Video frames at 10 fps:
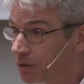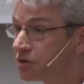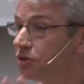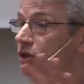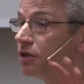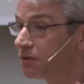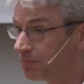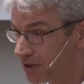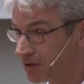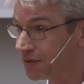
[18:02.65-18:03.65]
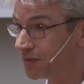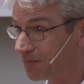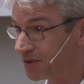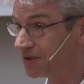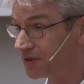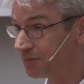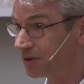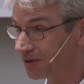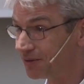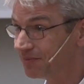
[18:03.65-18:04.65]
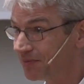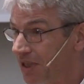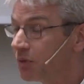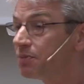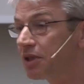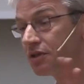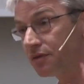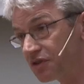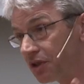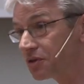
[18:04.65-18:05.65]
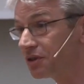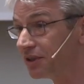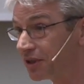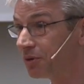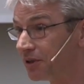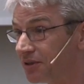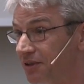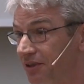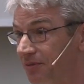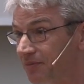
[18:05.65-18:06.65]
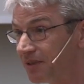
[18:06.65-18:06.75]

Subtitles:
It was not because of a business model. It was because of social equality.